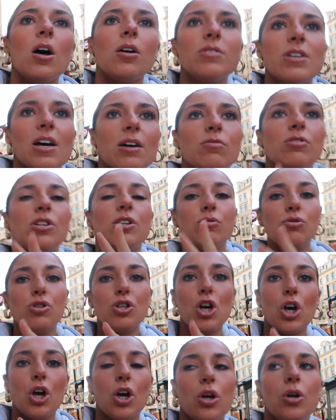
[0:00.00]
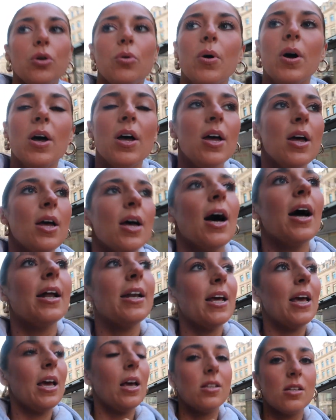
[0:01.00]
hotel till 2,
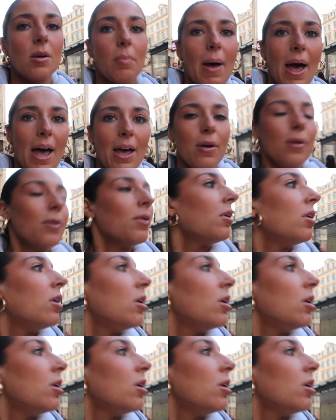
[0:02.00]
and it is about